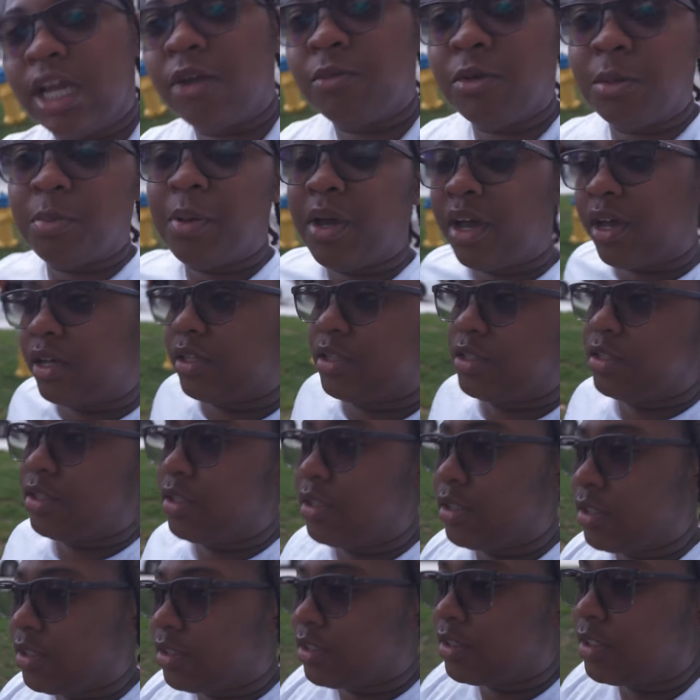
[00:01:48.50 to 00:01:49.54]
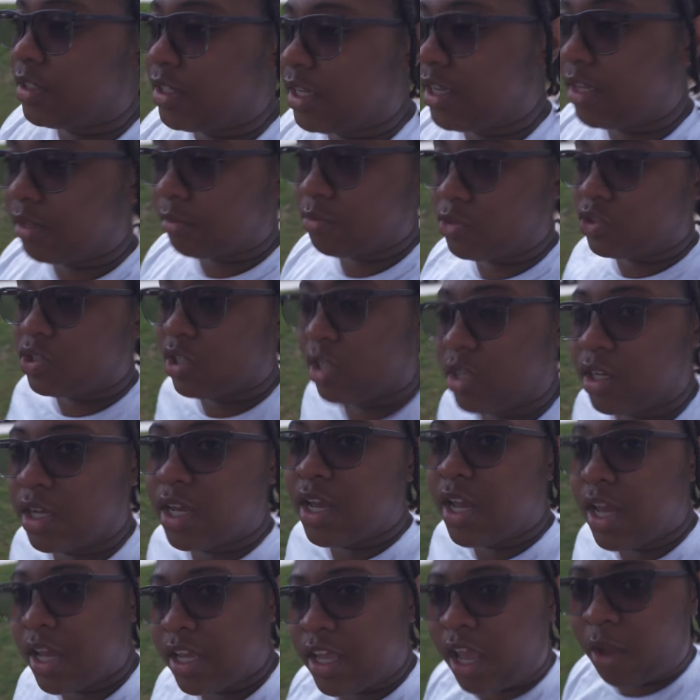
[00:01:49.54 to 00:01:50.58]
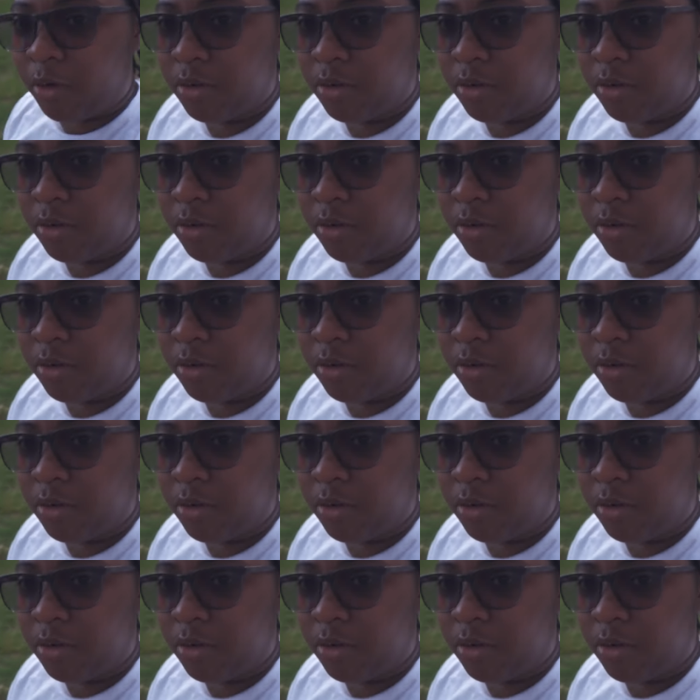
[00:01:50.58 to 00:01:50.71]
y'all, we passed the damn truck. They